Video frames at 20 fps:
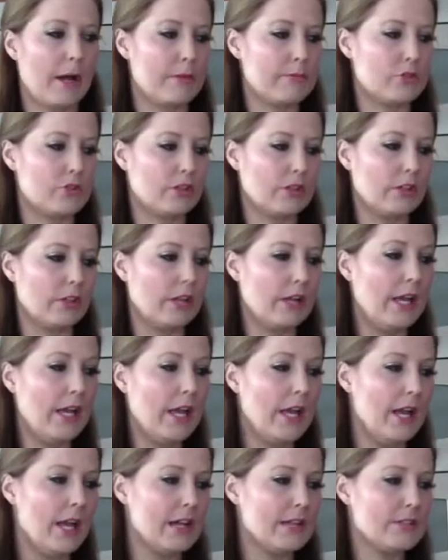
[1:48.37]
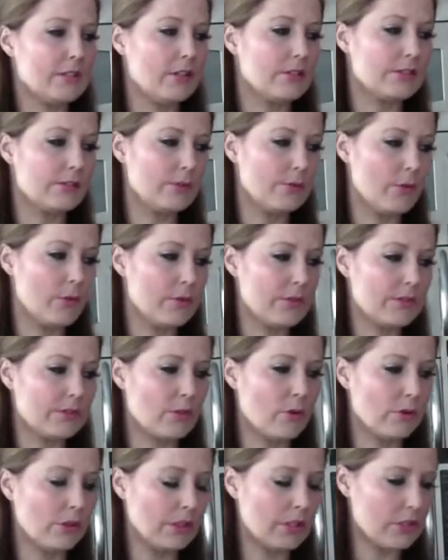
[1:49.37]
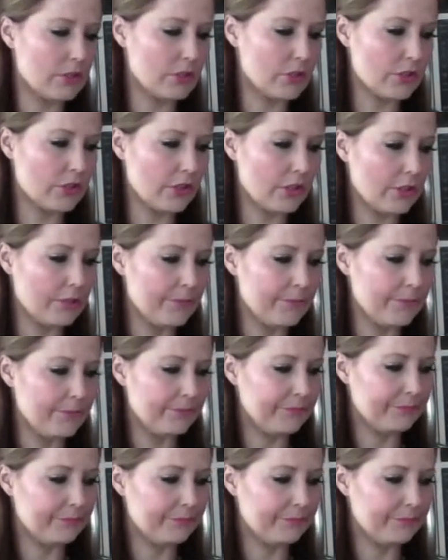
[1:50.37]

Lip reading: palm sugar. It's also known as coconut sugar.